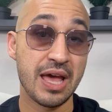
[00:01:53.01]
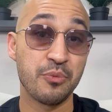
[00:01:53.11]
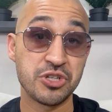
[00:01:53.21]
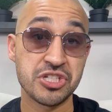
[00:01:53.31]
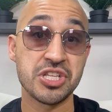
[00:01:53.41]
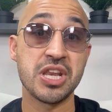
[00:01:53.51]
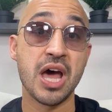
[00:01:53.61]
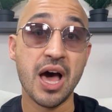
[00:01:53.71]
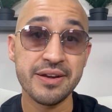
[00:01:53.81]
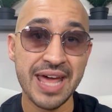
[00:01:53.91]
which is a
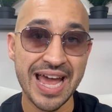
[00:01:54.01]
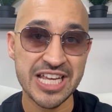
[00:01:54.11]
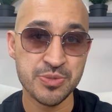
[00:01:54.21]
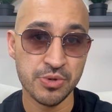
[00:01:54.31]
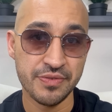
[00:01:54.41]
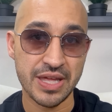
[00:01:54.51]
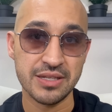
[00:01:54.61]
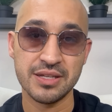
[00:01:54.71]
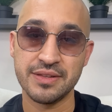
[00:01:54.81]
non-taxable event.